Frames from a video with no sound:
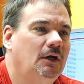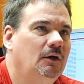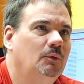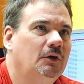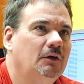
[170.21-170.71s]

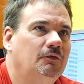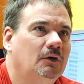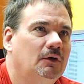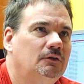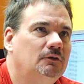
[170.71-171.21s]
working
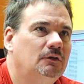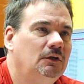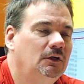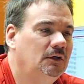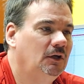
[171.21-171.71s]
for us.
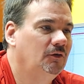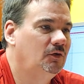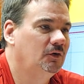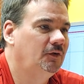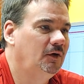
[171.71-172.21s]
Now, of
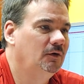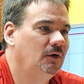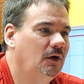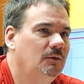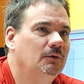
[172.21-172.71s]
course, they
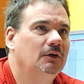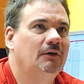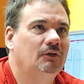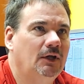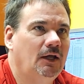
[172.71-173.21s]
don't all work
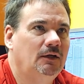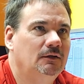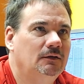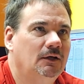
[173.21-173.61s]
every day.